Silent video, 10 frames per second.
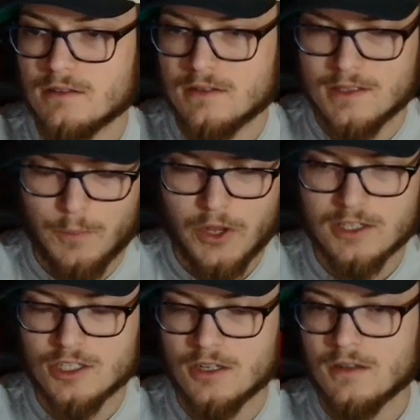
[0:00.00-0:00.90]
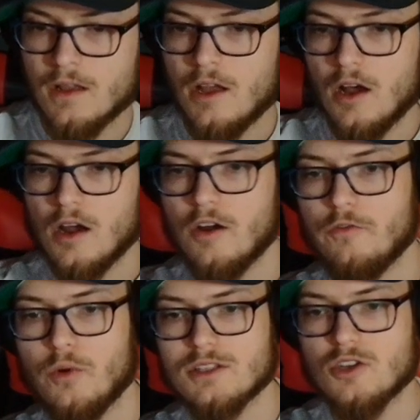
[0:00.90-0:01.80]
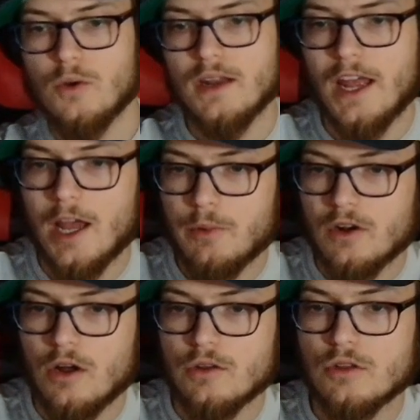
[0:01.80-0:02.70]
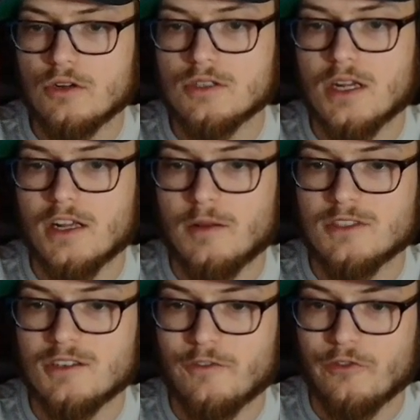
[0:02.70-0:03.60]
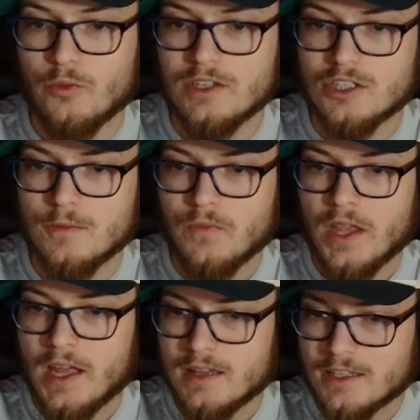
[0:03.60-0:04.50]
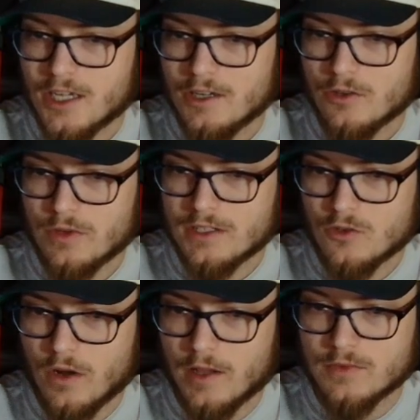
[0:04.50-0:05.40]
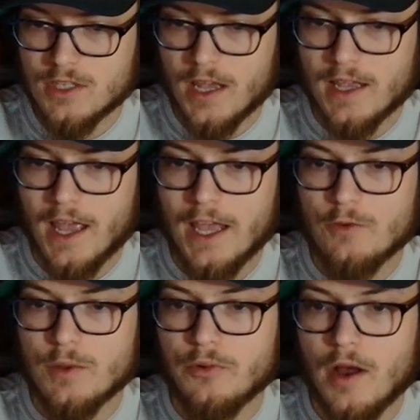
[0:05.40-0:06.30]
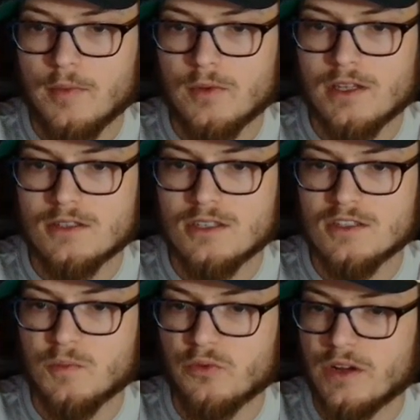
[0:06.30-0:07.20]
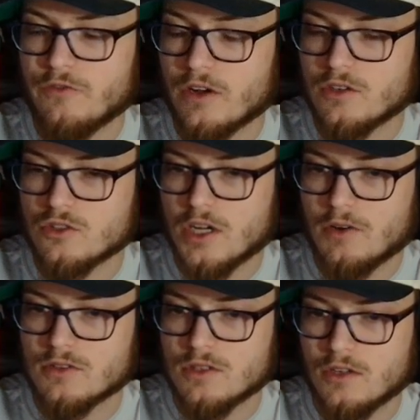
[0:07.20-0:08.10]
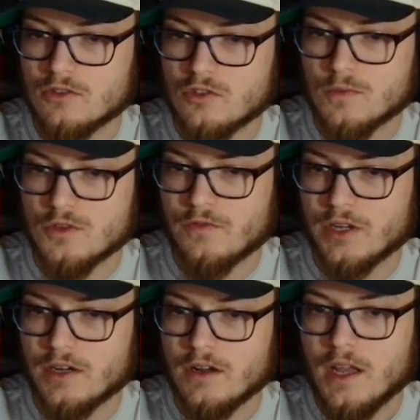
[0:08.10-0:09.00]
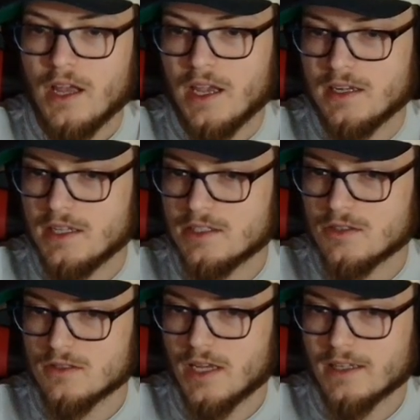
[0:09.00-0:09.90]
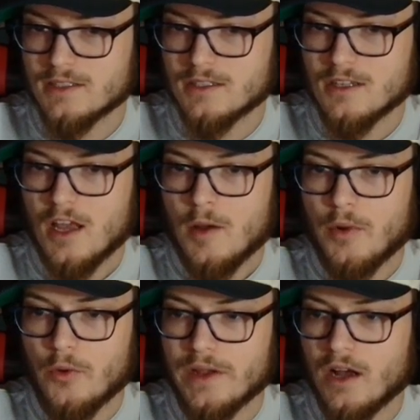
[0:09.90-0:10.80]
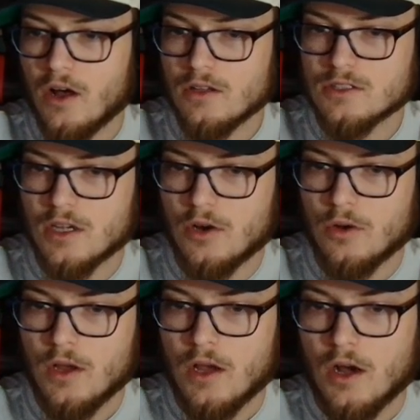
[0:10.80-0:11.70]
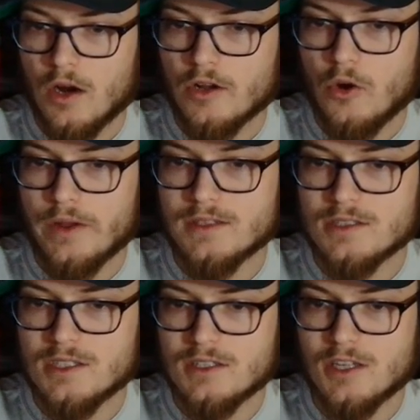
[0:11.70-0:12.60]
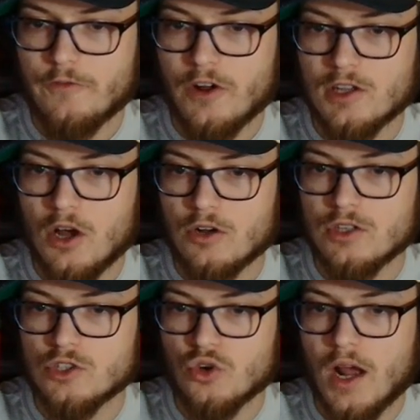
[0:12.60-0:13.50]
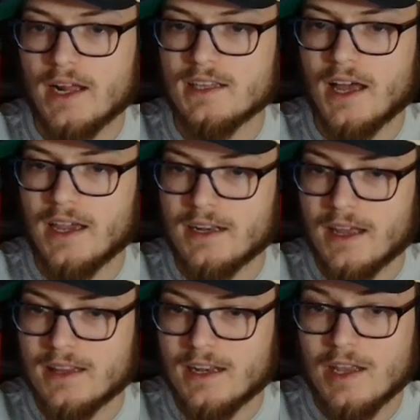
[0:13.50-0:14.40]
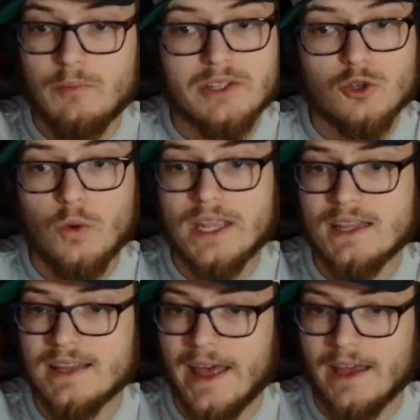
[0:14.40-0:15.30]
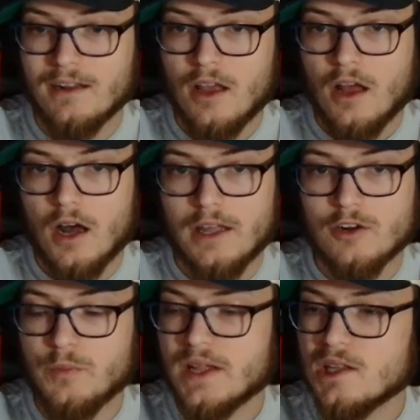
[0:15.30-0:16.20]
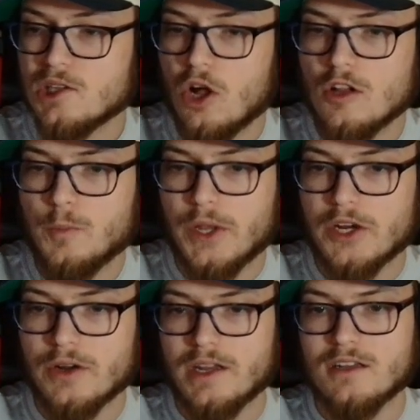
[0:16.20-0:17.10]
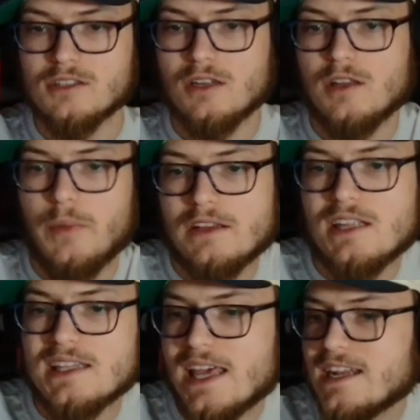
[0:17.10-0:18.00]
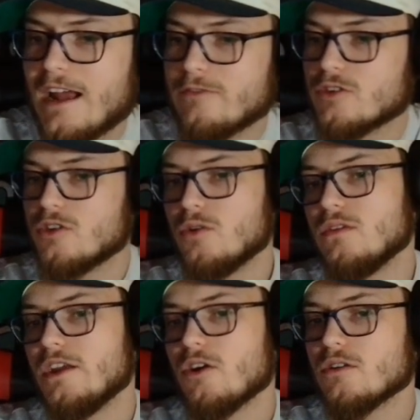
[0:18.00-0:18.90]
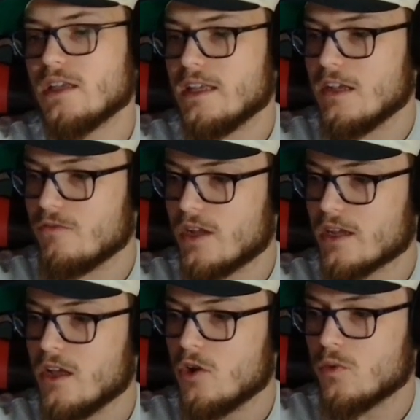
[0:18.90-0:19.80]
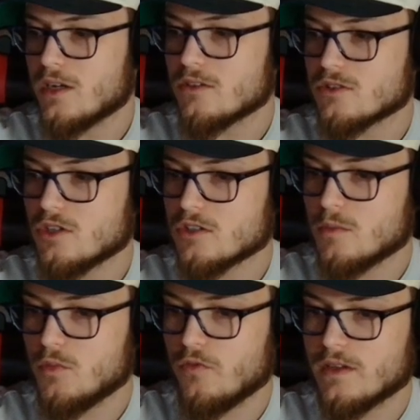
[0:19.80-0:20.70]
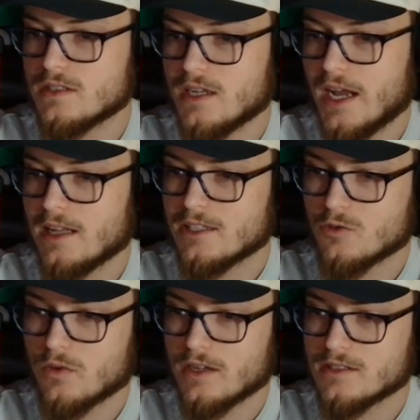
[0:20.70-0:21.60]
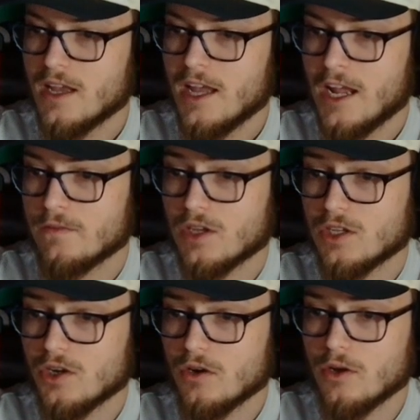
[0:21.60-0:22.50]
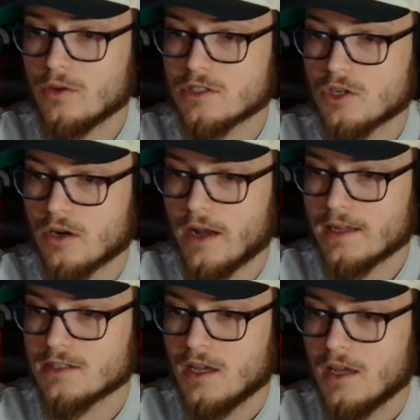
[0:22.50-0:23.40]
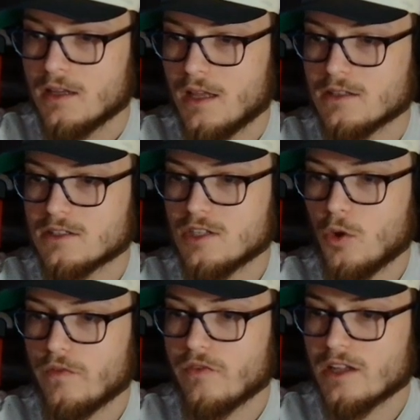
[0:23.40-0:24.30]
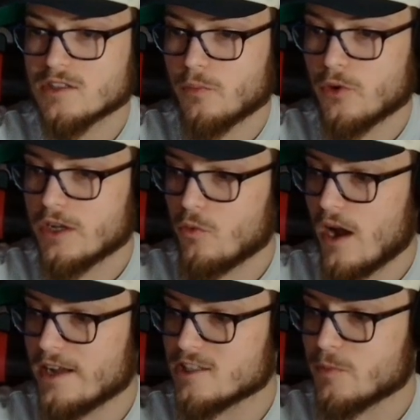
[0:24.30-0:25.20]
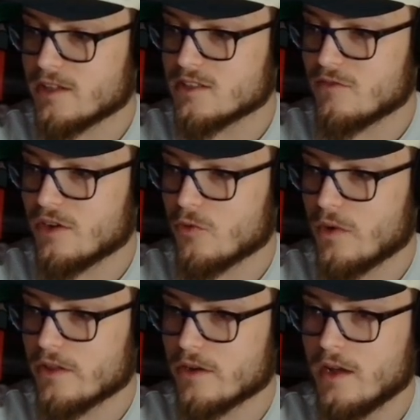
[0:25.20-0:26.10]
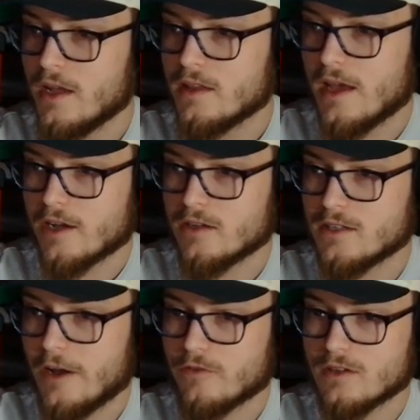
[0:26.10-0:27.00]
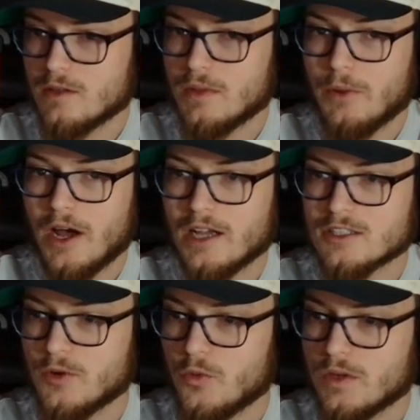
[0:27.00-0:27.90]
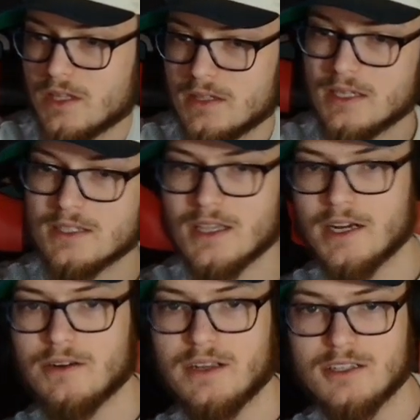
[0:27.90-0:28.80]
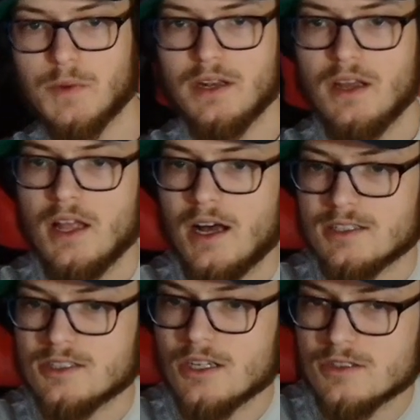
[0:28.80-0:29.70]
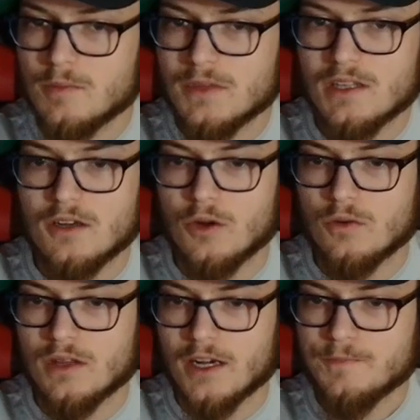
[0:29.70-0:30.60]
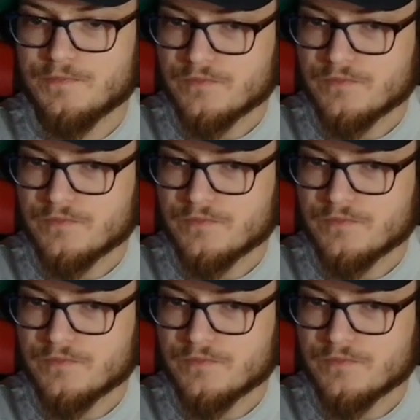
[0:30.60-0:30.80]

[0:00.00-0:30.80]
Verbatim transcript: depiction of what's going to happen on Thursday comes into fruition, that's kind of the reason why I'm saying, hey, we probably could see some prefrontal showers and thunderstorms over here in eastern Texas, but we also are going to see stuff along the dry line. And then in between that, it'll be a lull period until about the late afternoon, the early evening, when it'll start to move into Dallas. Whereas if the Euro is correct, then still we've got some pretty widespread severe weather that could definitely be possible within these areas. But still something to note there